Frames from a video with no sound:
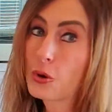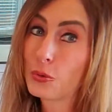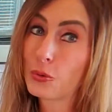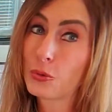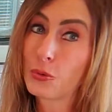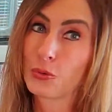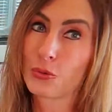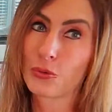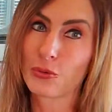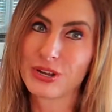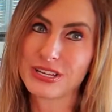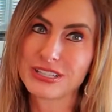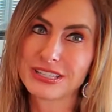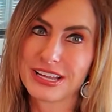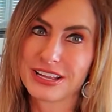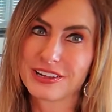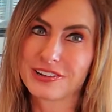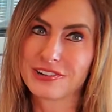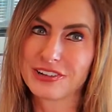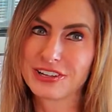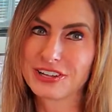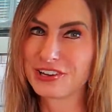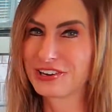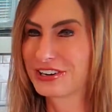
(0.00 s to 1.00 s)

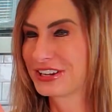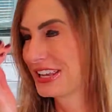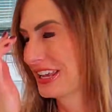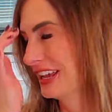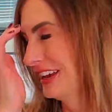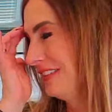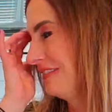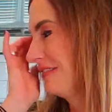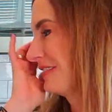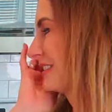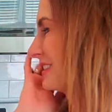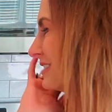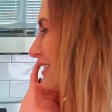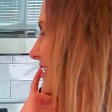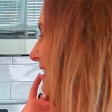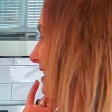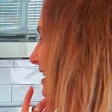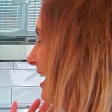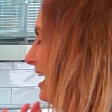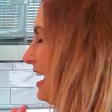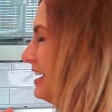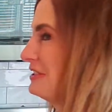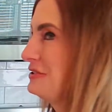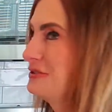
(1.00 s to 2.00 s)
Recycle your gifts
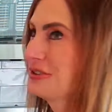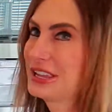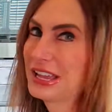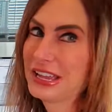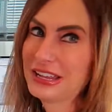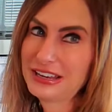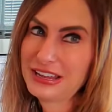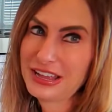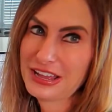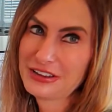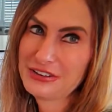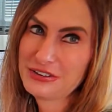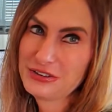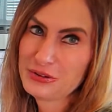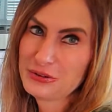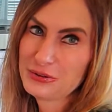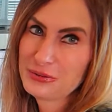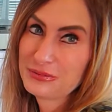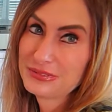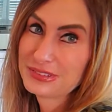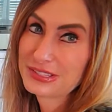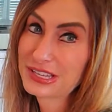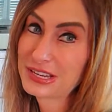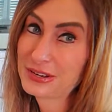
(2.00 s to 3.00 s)
and you get a new
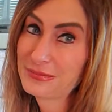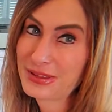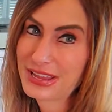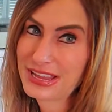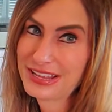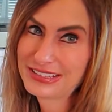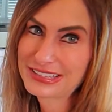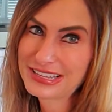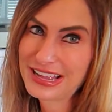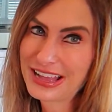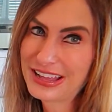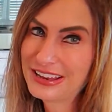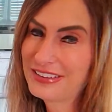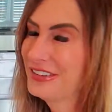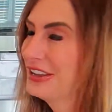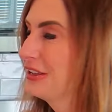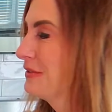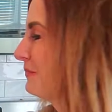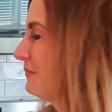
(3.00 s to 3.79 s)
set of pans out of it.